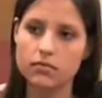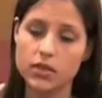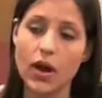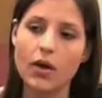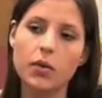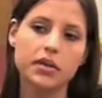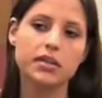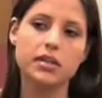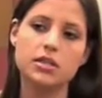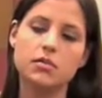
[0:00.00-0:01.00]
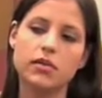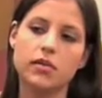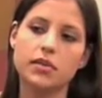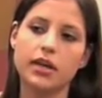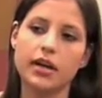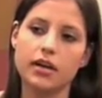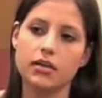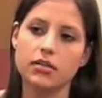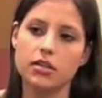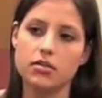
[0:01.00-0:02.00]
So how quickly did you move up the ladder?
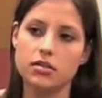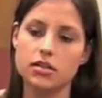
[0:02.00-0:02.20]
Did you